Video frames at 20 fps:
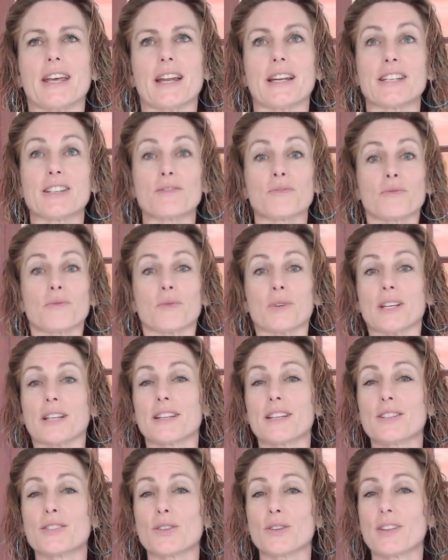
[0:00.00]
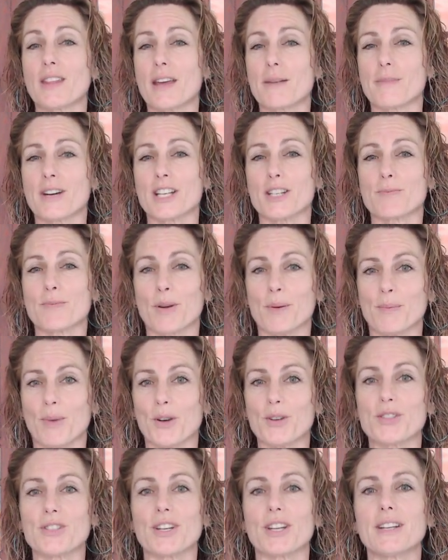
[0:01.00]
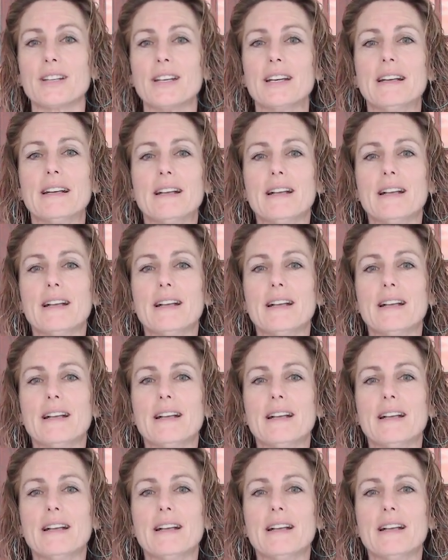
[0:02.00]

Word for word: and I didn't really do that much promotion